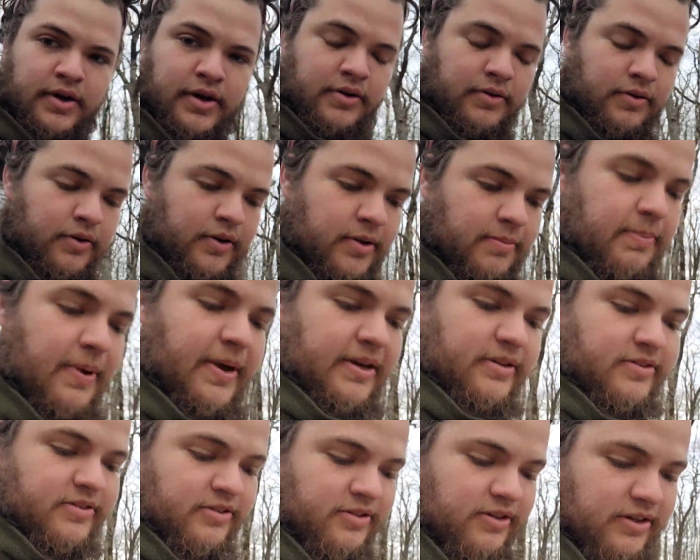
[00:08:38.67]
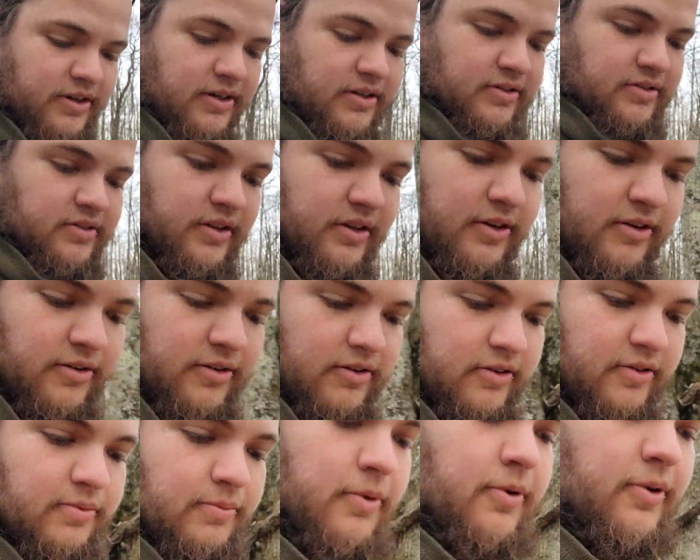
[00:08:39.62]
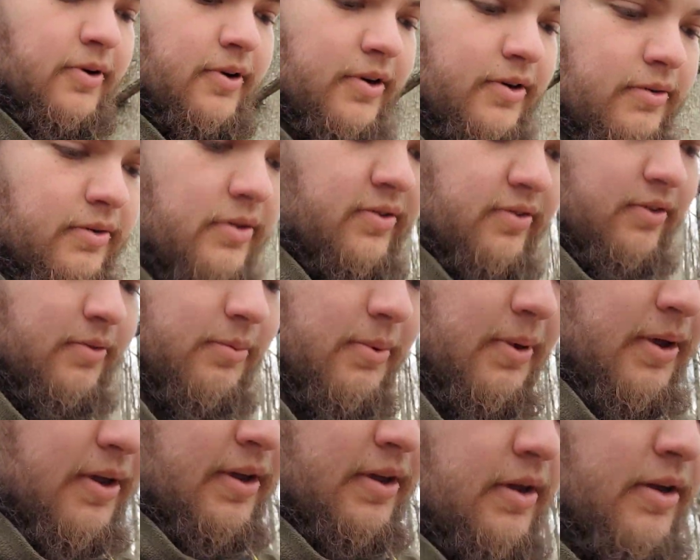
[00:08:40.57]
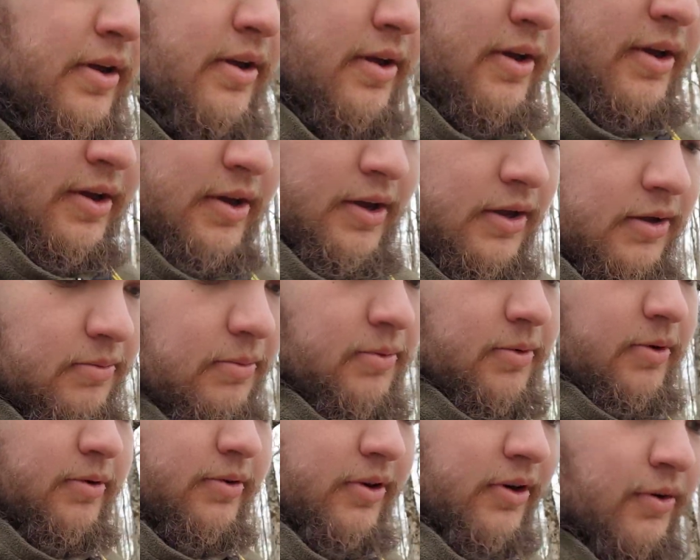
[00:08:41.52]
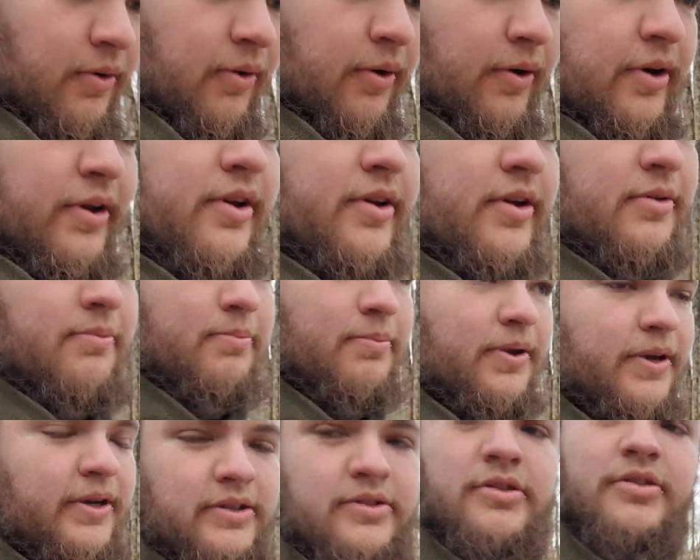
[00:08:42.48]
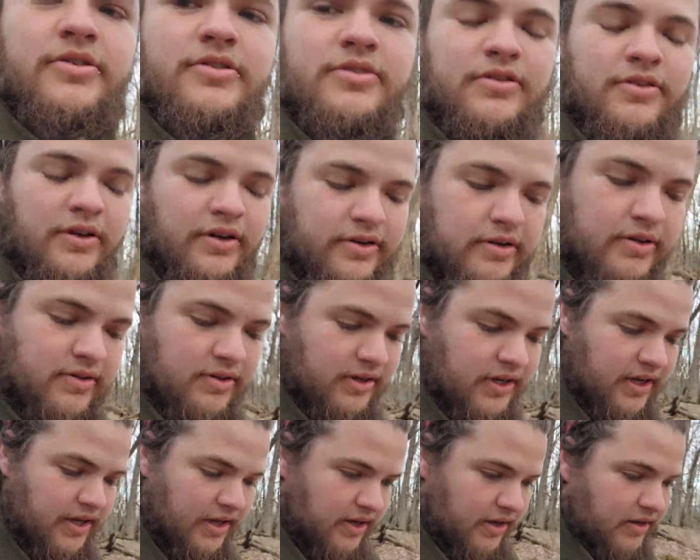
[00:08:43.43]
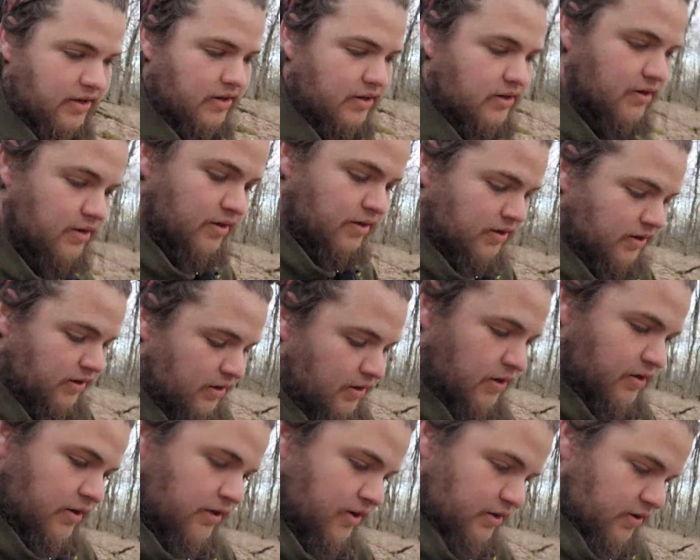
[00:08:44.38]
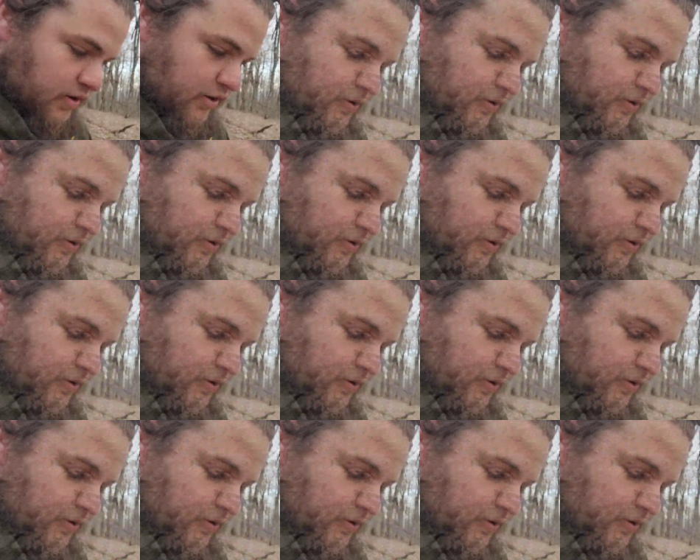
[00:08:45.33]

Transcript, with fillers: we'll get back to you guys later this morning with some more recording and pictures along the day. So